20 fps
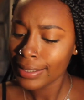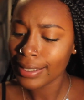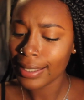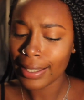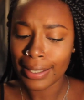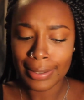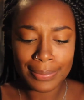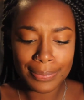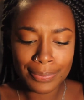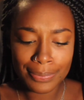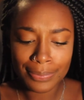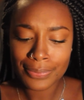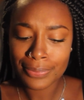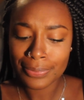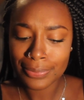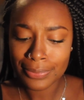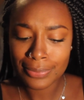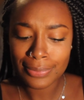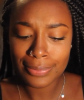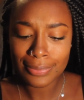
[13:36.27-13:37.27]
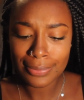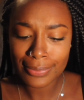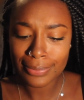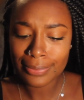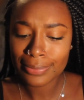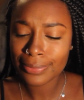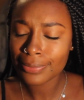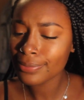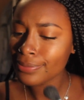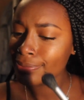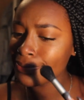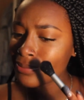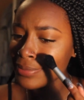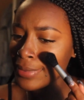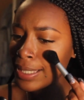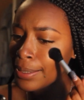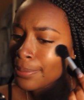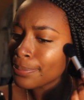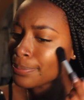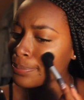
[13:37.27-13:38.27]
Yeah.
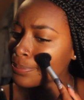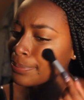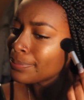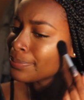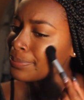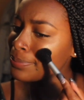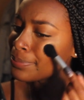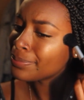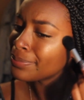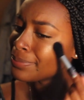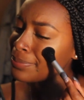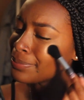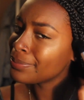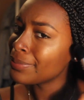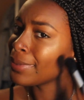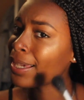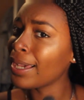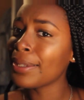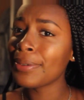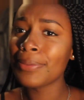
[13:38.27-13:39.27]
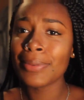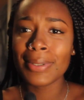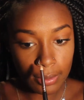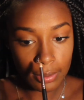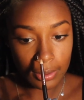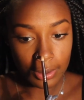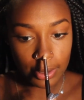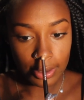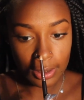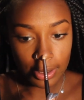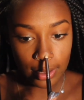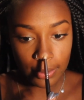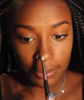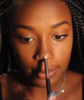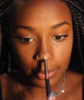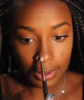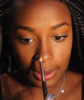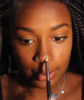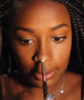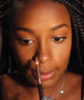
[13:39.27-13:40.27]
Yep. On the tip of
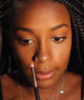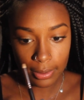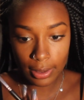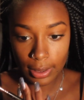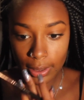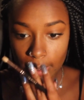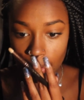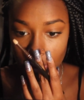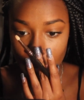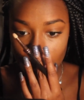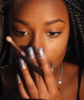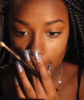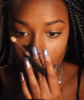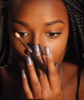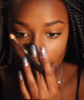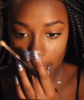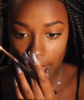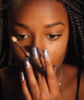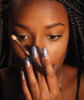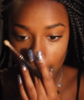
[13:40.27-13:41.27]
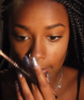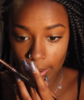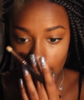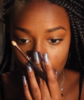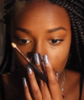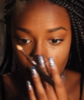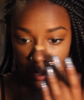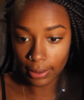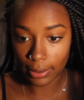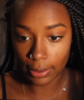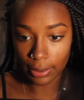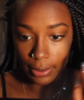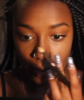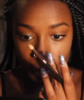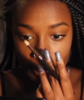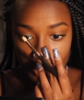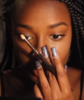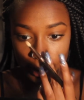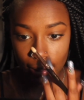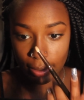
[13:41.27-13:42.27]
my nose here, use my fingers,
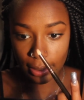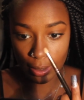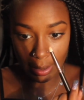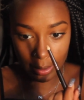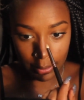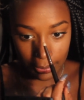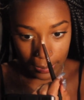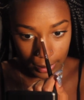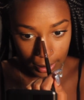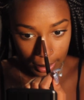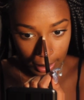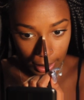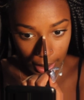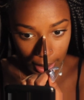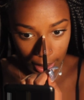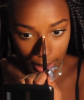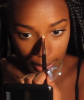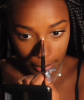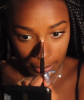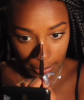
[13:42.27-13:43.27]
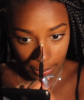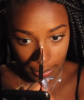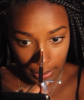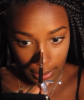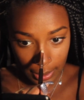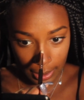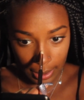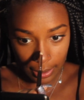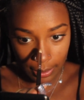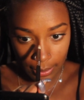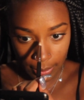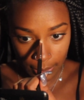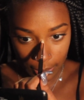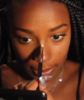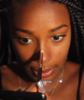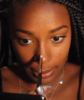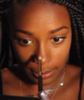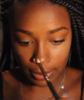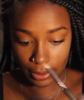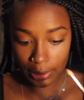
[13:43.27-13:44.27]
blend it out, put it
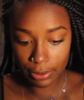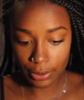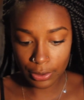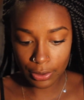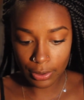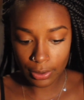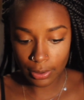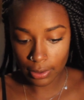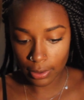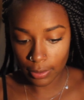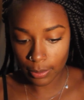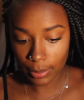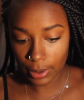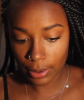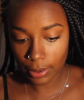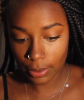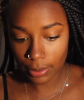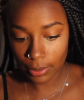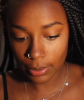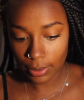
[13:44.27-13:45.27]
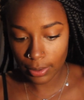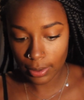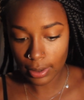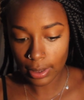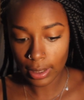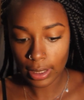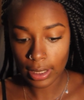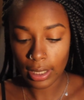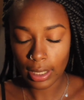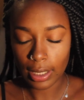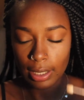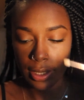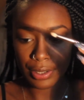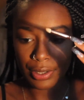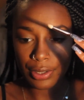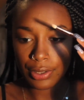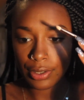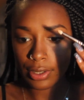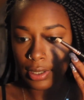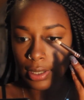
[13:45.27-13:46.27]
on the bridge of my nose.
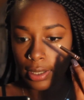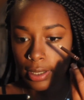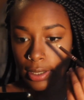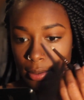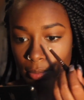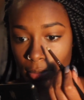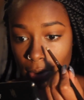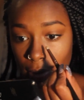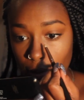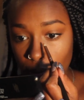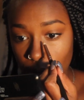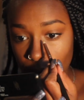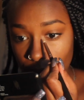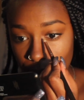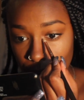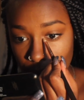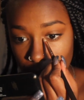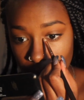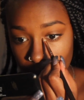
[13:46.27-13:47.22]
This is just like a small little